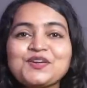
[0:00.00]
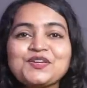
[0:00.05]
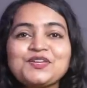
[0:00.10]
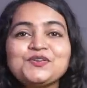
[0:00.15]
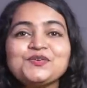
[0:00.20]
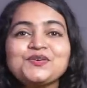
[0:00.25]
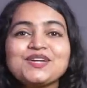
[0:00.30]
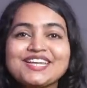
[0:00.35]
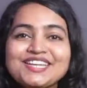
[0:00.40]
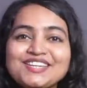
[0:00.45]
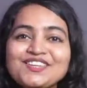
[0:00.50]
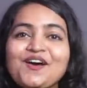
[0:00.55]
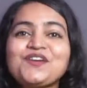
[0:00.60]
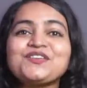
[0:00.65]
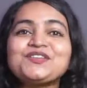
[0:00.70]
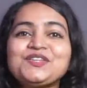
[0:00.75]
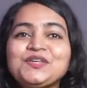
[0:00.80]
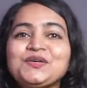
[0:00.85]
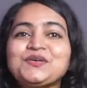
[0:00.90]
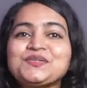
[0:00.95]
you
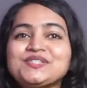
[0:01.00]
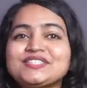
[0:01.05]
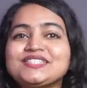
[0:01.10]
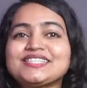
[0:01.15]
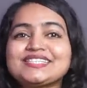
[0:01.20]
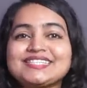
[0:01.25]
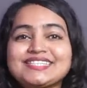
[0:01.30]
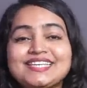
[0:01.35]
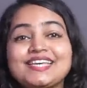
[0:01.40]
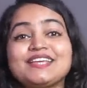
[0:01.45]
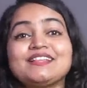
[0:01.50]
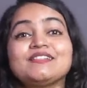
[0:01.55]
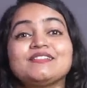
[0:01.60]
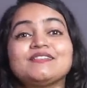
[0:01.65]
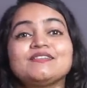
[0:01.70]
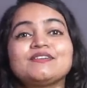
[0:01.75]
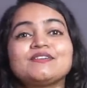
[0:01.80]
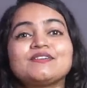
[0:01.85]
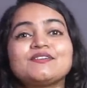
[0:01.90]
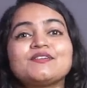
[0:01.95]
cannot use the
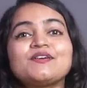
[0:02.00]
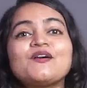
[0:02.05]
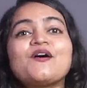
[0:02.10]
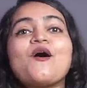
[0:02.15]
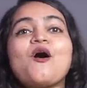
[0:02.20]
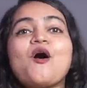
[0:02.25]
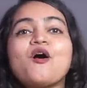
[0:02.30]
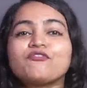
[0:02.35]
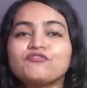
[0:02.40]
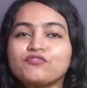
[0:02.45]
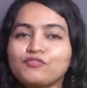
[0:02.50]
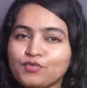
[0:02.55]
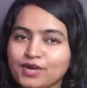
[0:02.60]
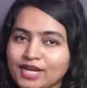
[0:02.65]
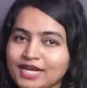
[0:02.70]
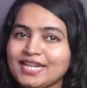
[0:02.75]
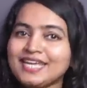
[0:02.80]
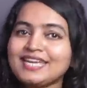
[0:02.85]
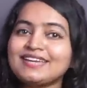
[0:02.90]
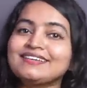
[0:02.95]
skill of
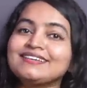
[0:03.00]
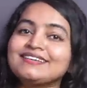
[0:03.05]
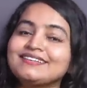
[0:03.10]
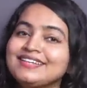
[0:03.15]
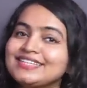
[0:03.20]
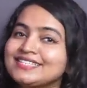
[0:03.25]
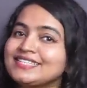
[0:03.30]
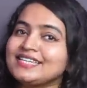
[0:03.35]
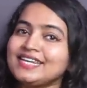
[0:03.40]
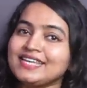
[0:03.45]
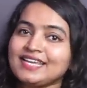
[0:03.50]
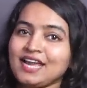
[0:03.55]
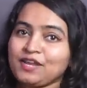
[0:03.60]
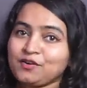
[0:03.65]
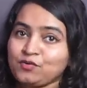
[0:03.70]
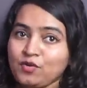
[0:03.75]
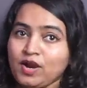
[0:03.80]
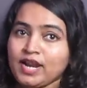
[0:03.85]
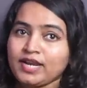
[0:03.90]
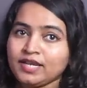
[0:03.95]
reading, listening
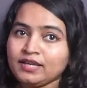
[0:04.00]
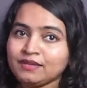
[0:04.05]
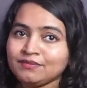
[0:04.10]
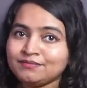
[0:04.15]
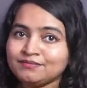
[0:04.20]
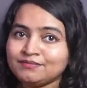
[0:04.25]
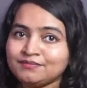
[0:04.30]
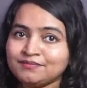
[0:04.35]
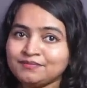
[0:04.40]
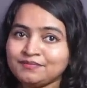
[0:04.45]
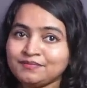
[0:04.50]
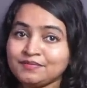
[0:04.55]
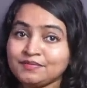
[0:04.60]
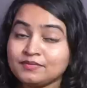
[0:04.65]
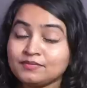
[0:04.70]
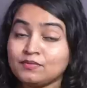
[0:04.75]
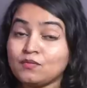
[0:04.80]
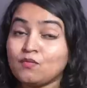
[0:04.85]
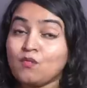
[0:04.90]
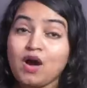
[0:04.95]
and writing.
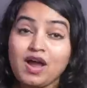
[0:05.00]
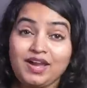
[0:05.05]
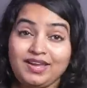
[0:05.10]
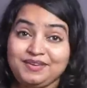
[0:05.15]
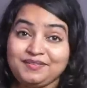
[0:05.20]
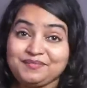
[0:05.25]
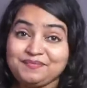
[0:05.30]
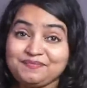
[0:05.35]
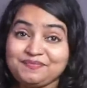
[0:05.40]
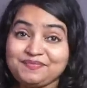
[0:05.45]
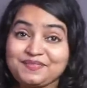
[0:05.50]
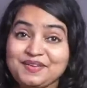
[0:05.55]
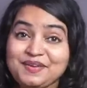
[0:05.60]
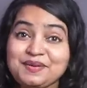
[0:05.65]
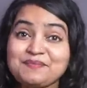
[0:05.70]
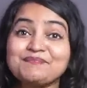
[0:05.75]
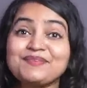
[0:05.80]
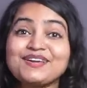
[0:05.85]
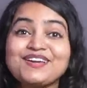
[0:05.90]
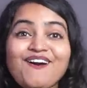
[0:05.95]
Why?
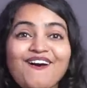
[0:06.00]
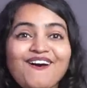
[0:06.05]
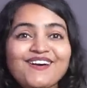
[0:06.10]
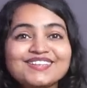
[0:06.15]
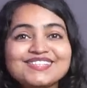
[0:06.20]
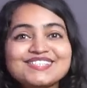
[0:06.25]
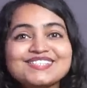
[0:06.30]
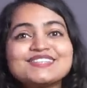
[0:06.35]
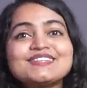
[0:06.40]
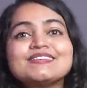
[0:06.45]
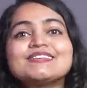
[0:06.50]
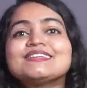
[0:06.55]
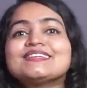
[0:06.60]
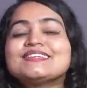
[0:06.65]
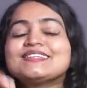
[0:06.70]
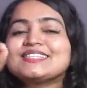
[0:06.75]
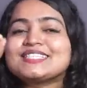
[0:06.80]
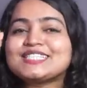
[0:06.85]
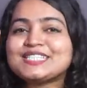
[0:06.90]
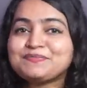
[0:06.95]
Because
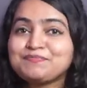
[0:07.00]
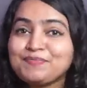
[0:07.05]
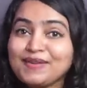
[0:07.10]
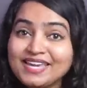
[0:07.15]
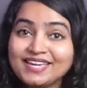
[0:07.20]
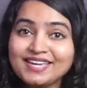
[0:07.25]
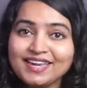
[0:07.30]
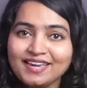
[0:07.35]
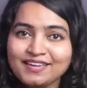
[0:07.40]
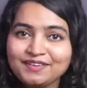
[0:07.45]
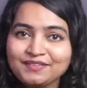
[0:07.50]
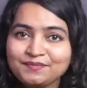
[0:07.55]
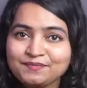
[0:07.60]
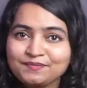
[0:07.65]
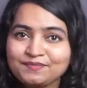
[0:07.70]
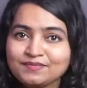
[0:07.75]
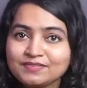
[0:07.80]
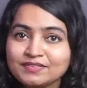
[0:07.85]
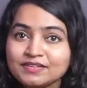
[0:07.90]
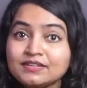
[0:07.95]
Speaking
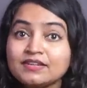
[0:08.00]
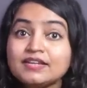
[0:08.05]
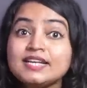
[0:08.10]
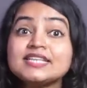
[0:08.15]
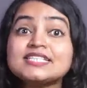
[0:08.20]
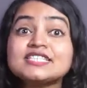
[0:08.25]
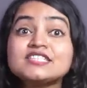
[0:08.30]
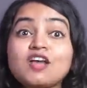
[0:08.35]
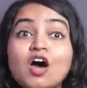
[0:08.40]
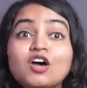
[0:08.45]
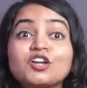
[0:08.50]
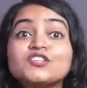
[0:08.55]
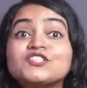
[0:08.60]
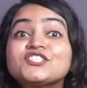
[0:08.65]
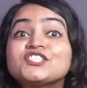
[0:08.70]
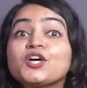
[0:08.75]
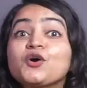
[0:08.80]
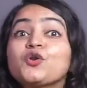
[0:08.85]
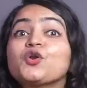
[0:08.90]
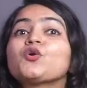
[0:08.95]
is not a
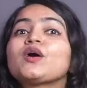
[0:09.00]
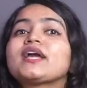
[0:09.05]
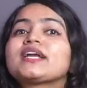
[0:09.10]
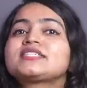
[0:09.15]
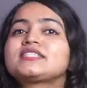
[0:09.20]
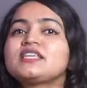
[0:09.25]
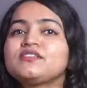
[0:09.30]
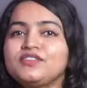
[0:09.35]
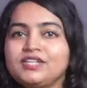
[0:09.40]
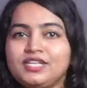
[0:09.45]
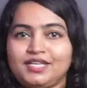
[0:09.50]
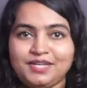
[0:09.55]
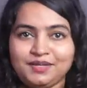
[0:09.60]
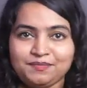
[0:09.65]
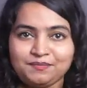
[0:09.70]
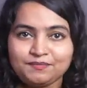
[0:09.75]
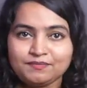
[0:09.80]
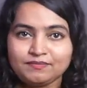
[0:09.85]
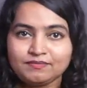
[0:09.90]
solo activity.